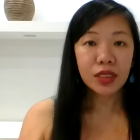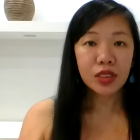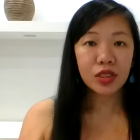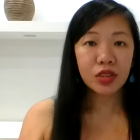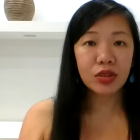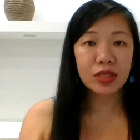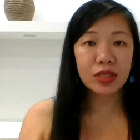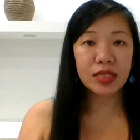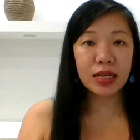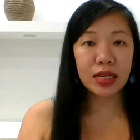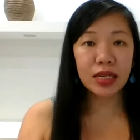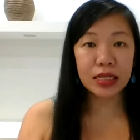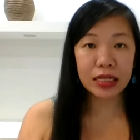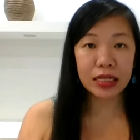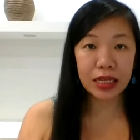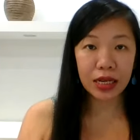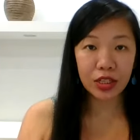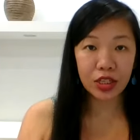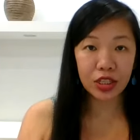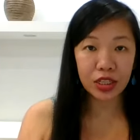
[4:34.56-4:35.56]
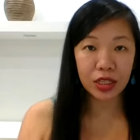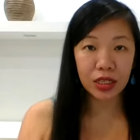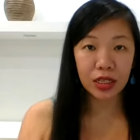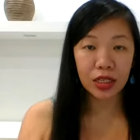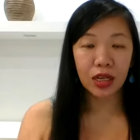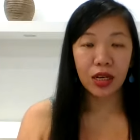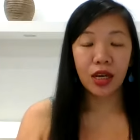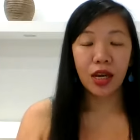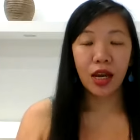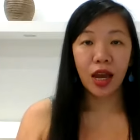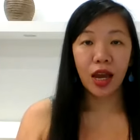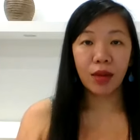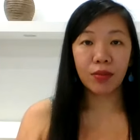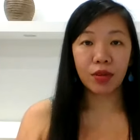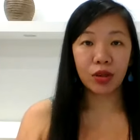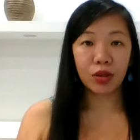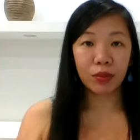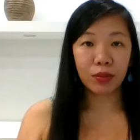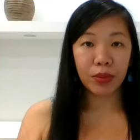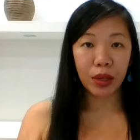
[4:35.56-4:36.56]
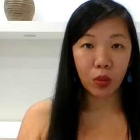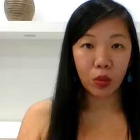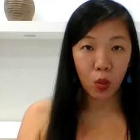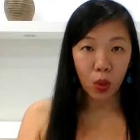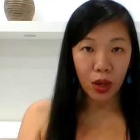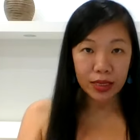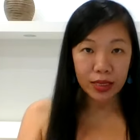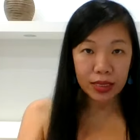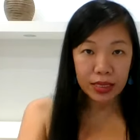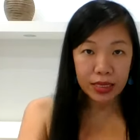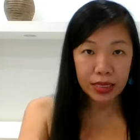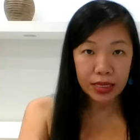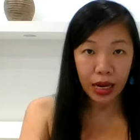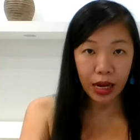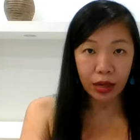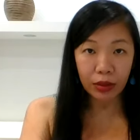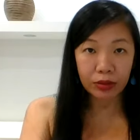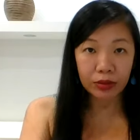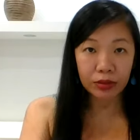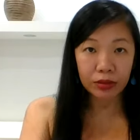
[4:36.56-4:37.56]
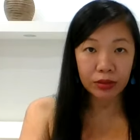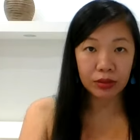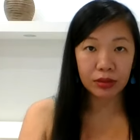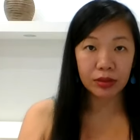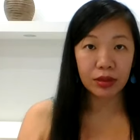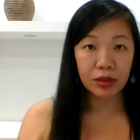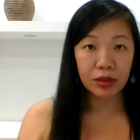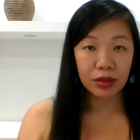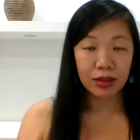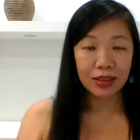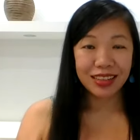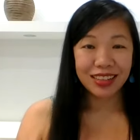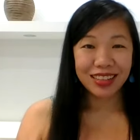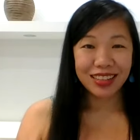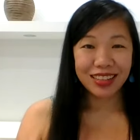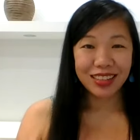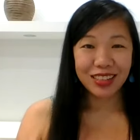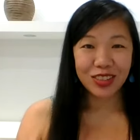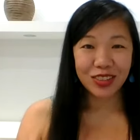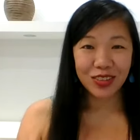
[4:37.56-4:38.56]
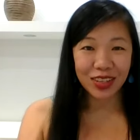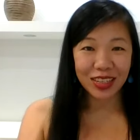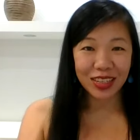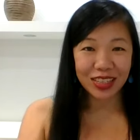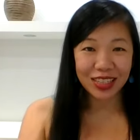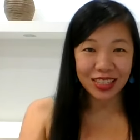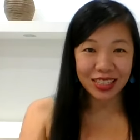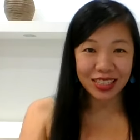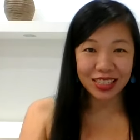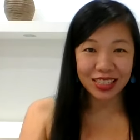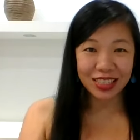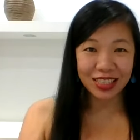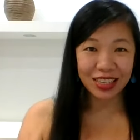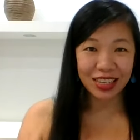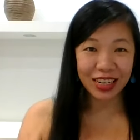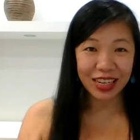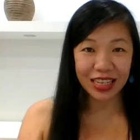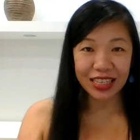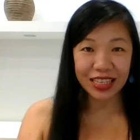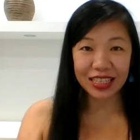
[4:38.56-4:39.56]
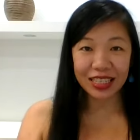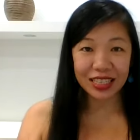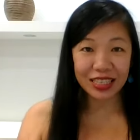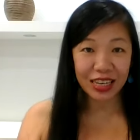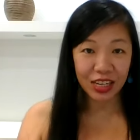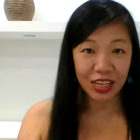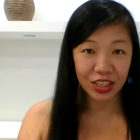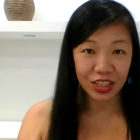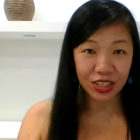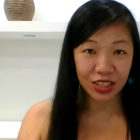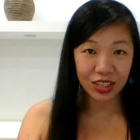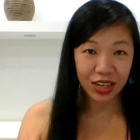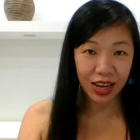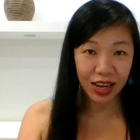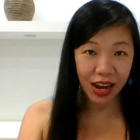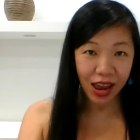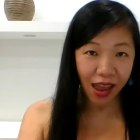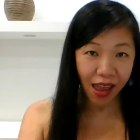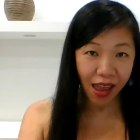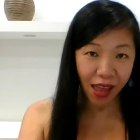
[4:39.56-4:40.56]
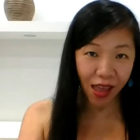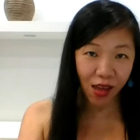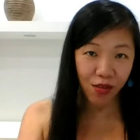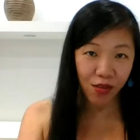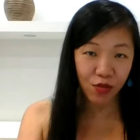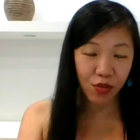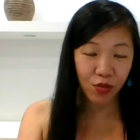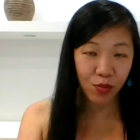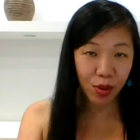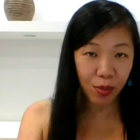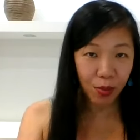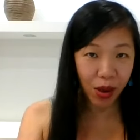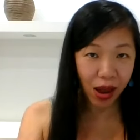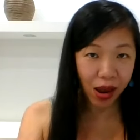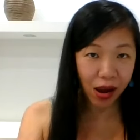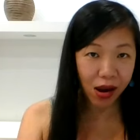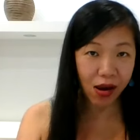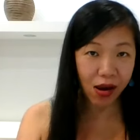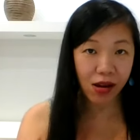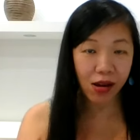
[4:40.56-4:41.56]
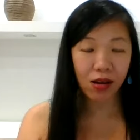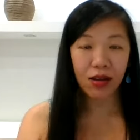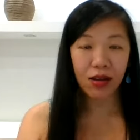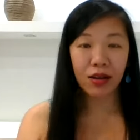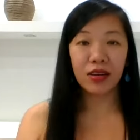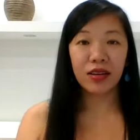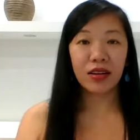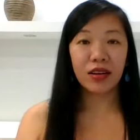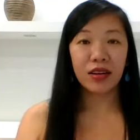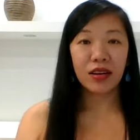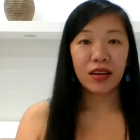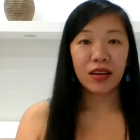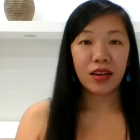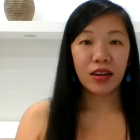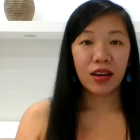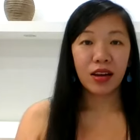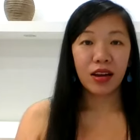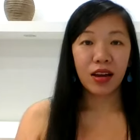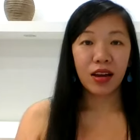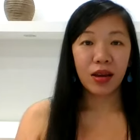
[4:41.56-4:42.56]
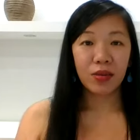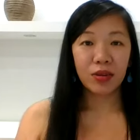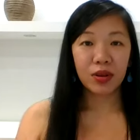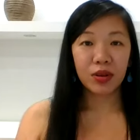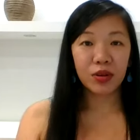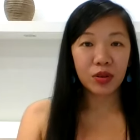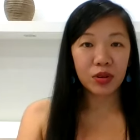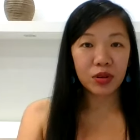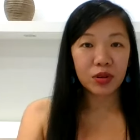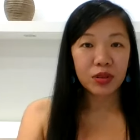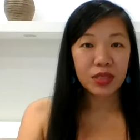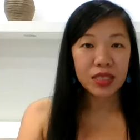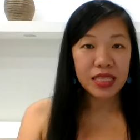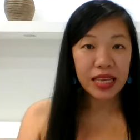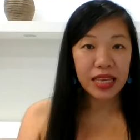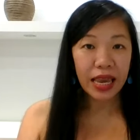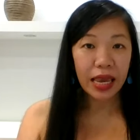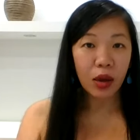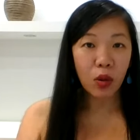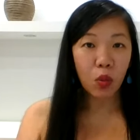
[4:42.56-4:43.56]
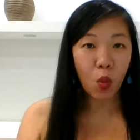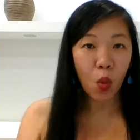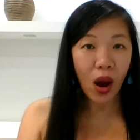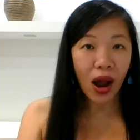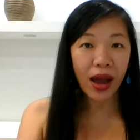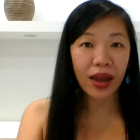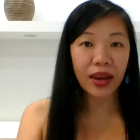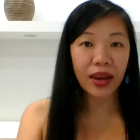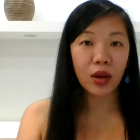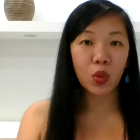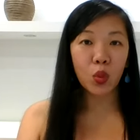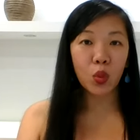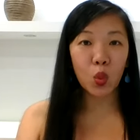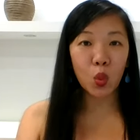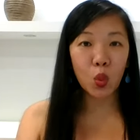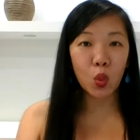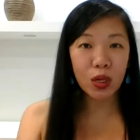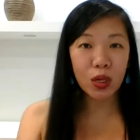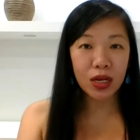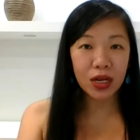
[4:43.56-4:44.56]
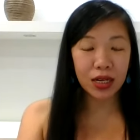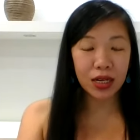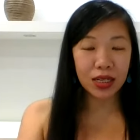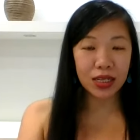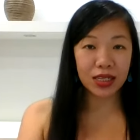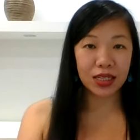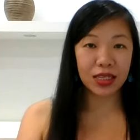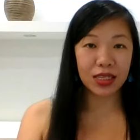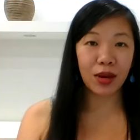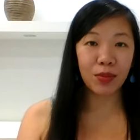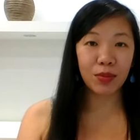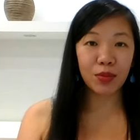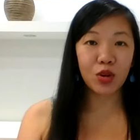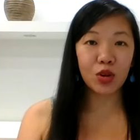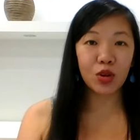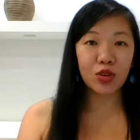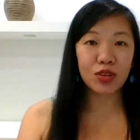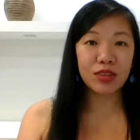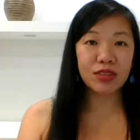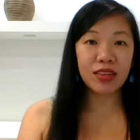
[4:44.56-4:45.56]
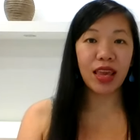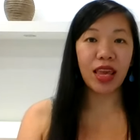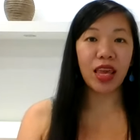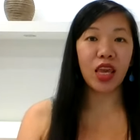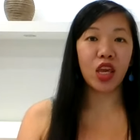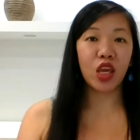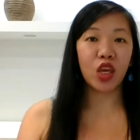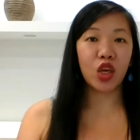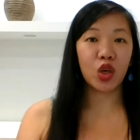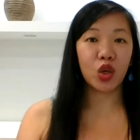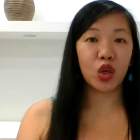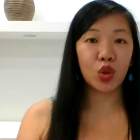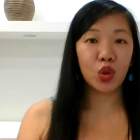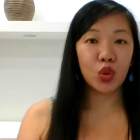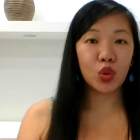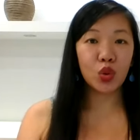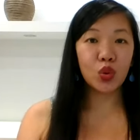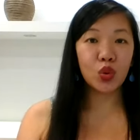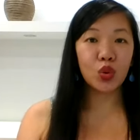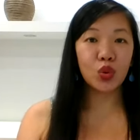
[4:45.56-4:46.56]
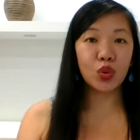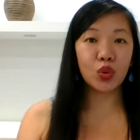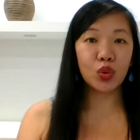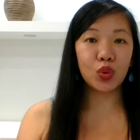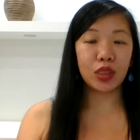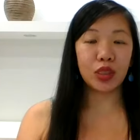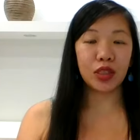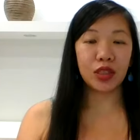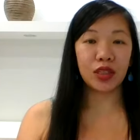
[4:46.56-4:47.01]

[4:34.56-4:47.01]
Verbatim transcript: And set an intention. I'm going to make one sound during this next session that I have with my partner. I'm going to say one word. I'm going to say good.